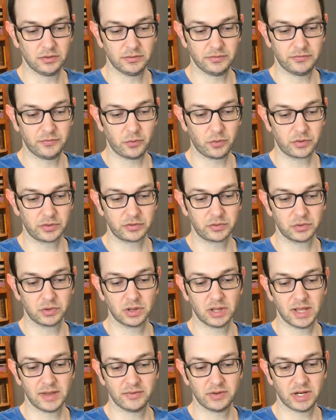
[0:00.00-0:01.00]
4 through
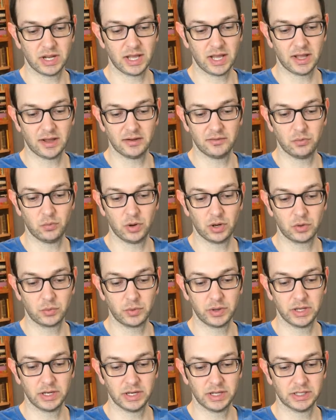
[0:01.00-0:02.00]
11 have 1
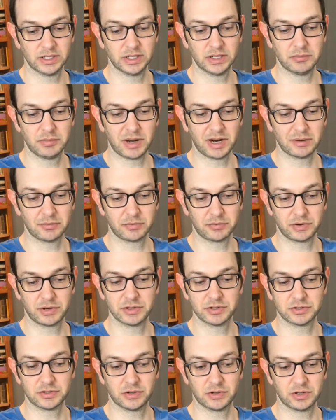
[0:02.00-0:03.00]
win, and then the bottom 3 are
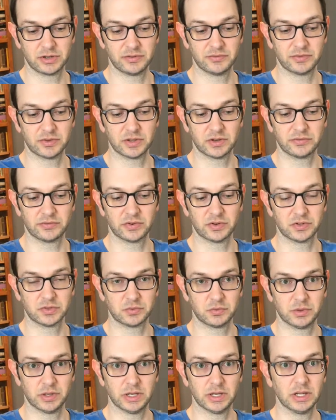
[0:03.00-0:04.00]
still looking for their first
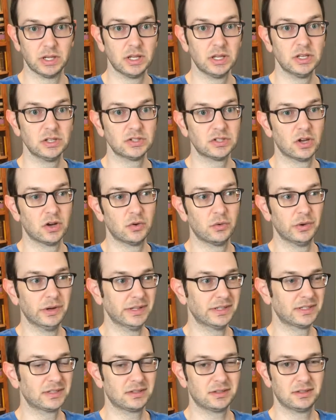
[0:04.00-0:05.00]
win. So
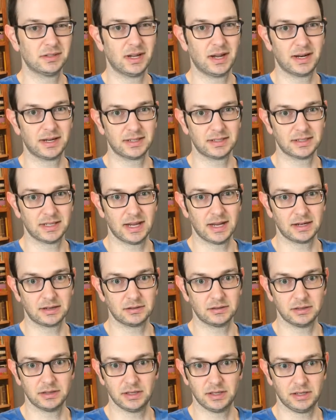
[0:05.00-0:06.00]
it's not
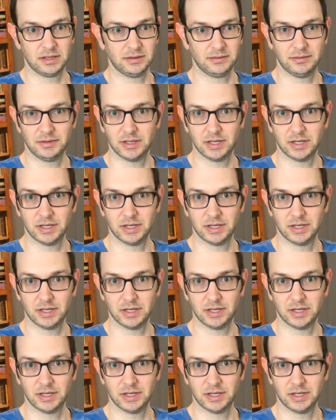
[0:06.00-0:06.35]
exactly,